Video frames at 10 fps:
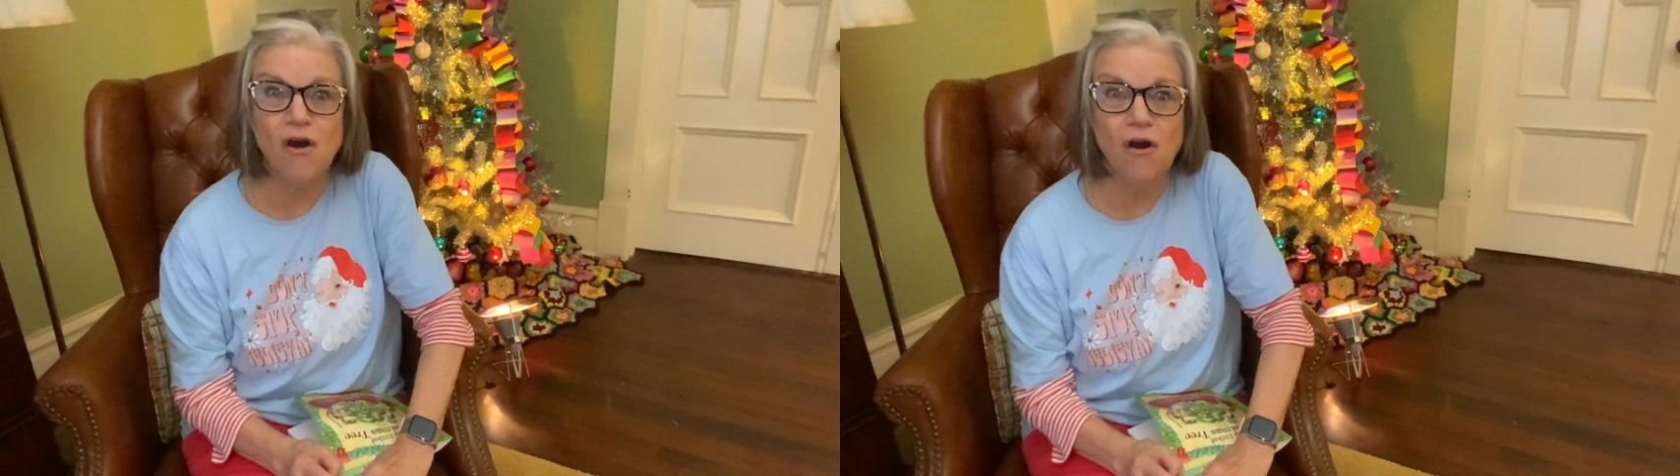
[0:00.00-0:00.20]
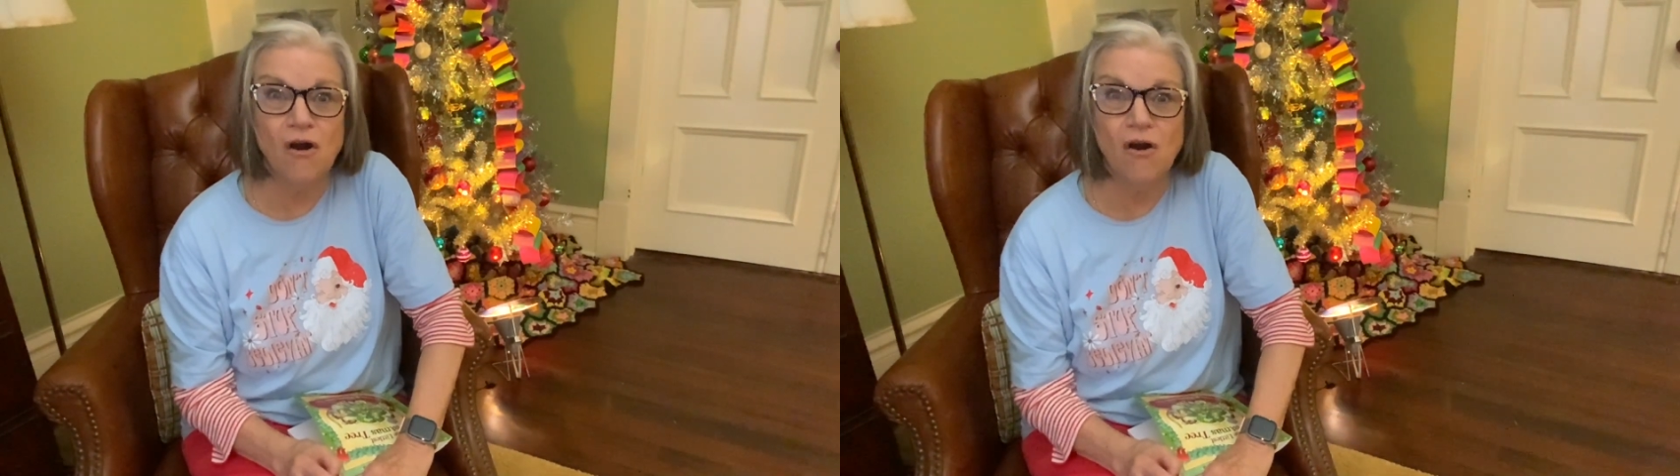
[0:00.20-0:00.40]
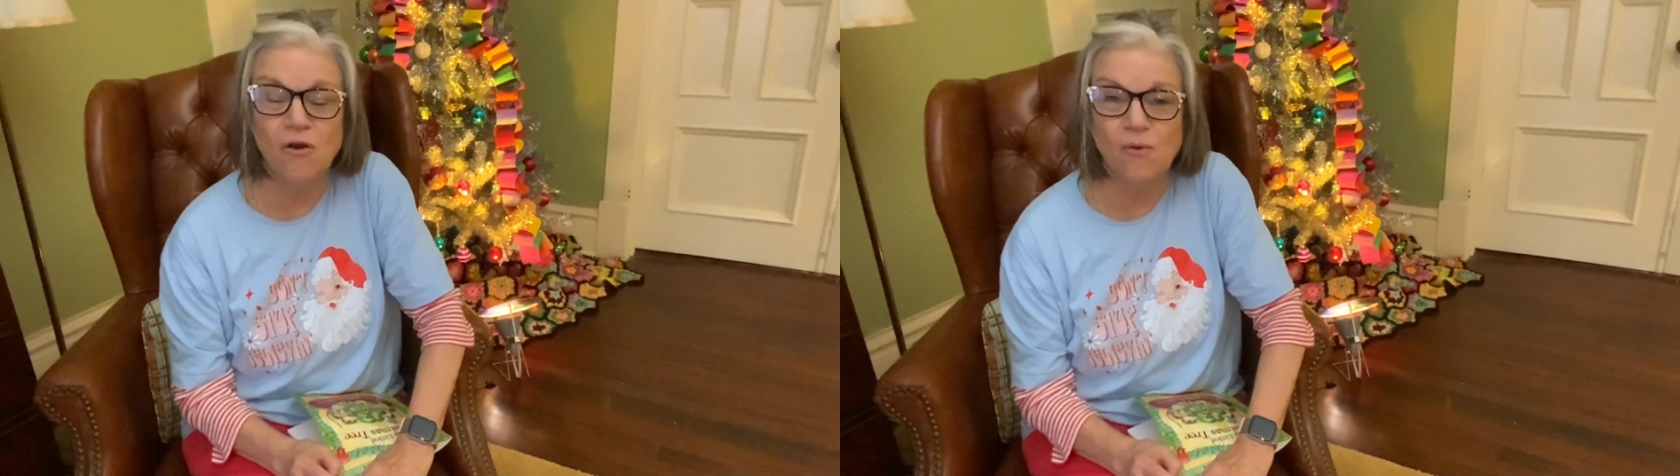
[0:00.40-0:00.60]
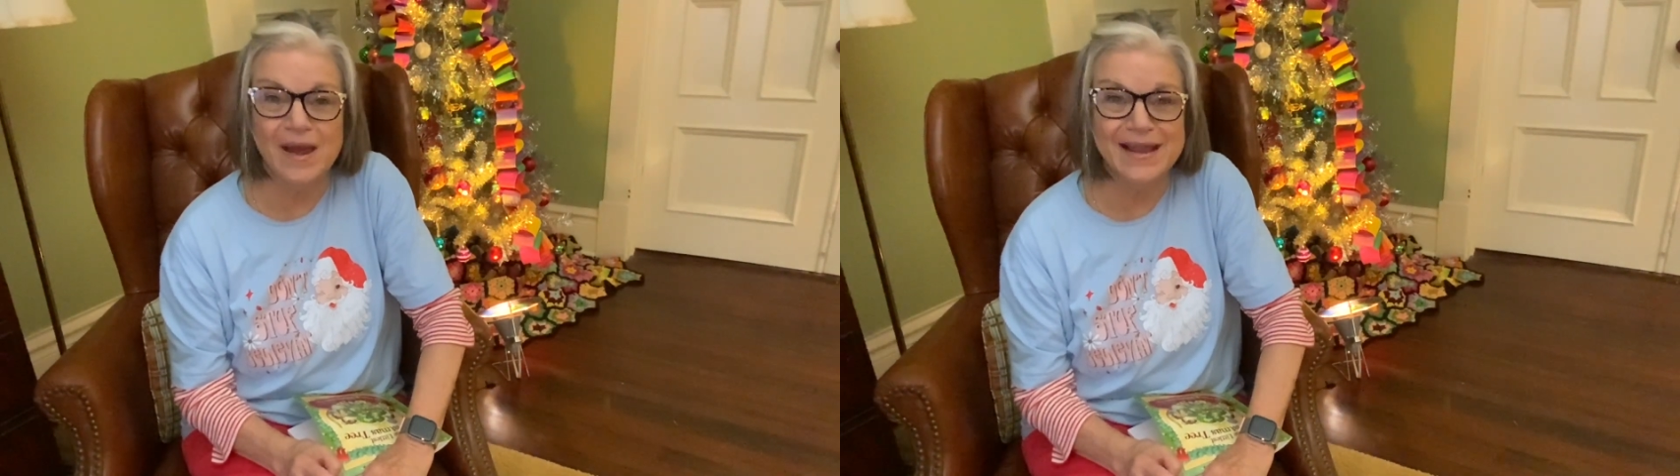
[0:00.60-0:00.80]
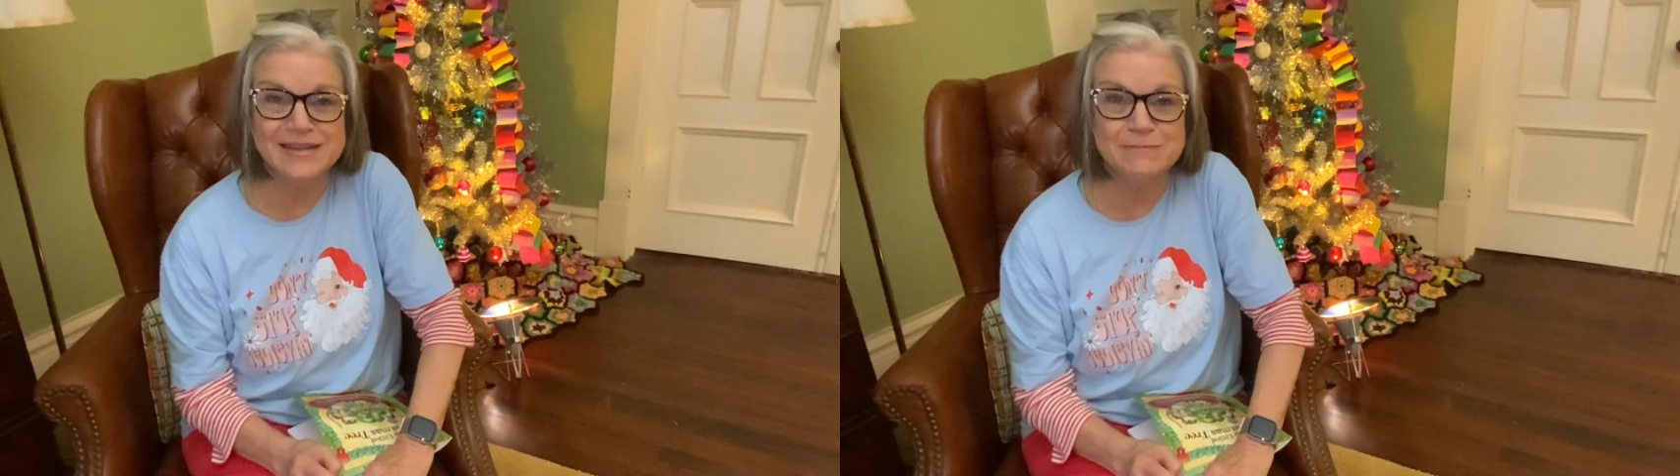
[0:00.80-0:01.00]

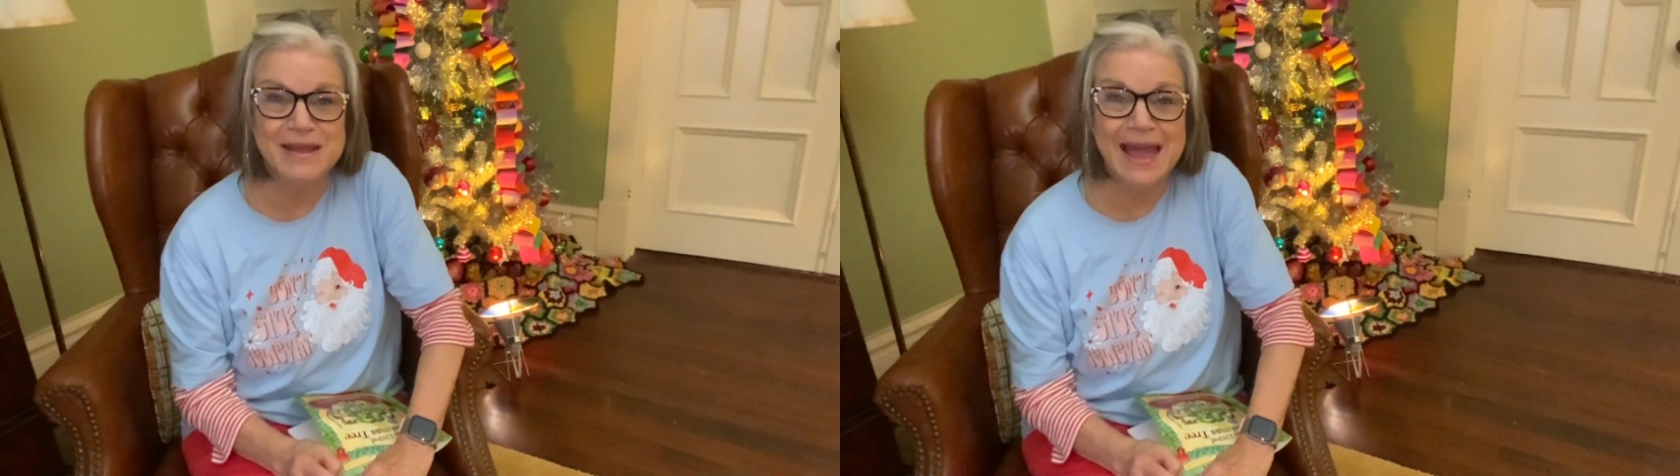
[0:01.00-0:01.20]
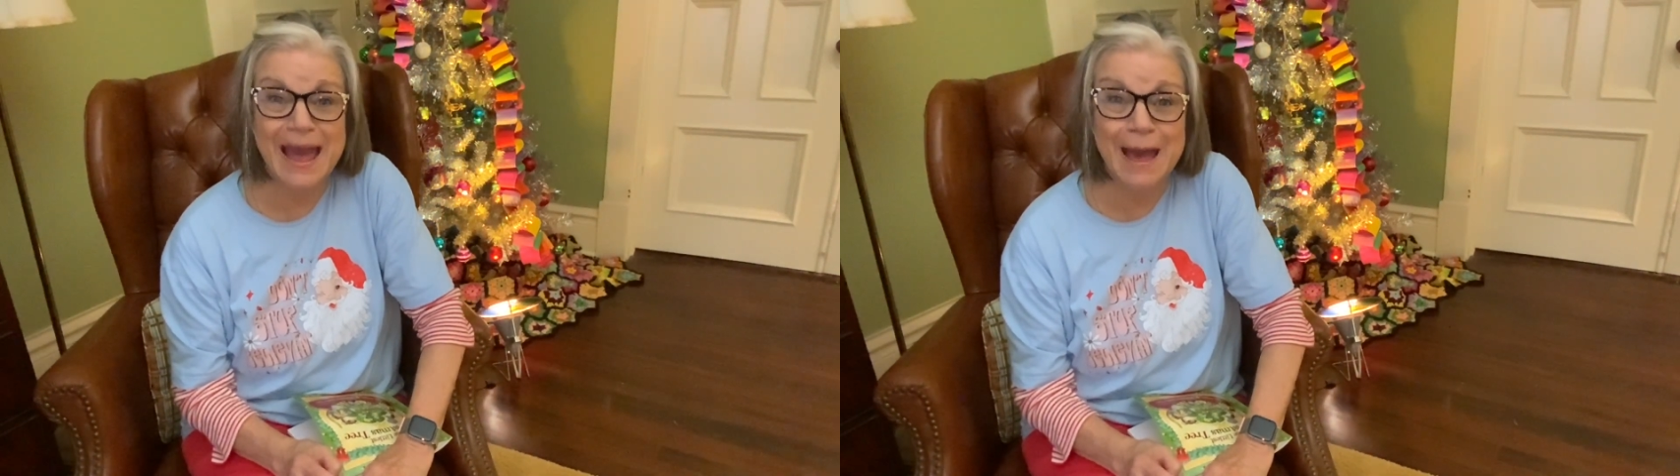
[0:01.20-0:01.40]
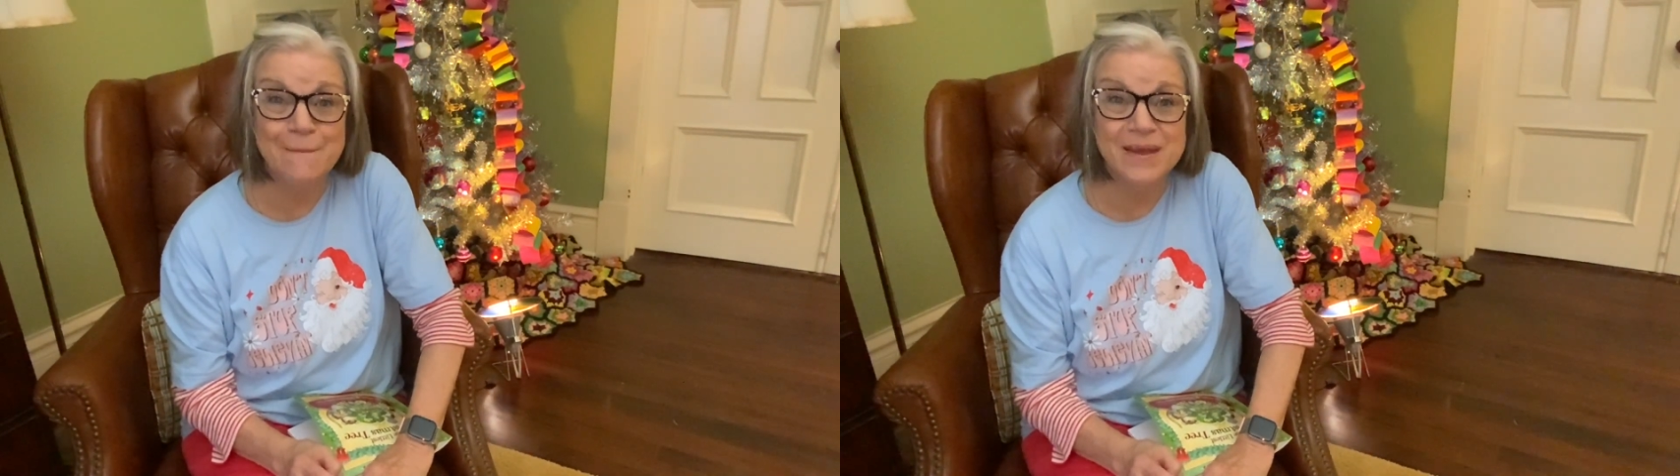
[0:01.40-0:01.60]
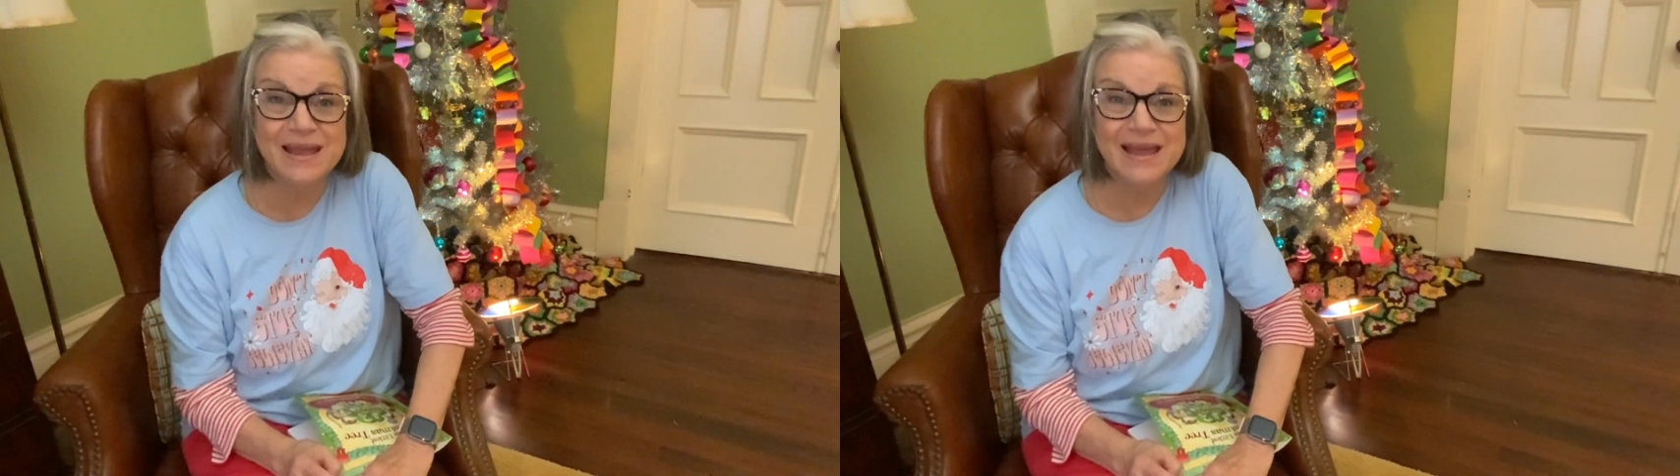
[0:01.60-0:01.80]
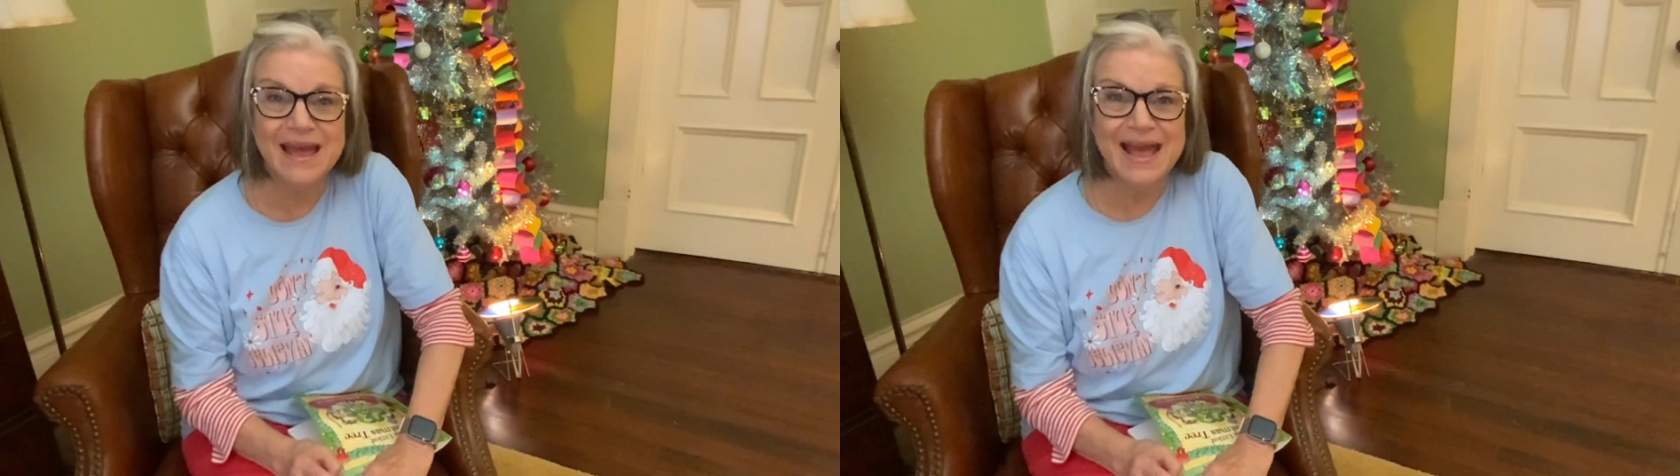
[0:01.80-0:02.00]
always be happy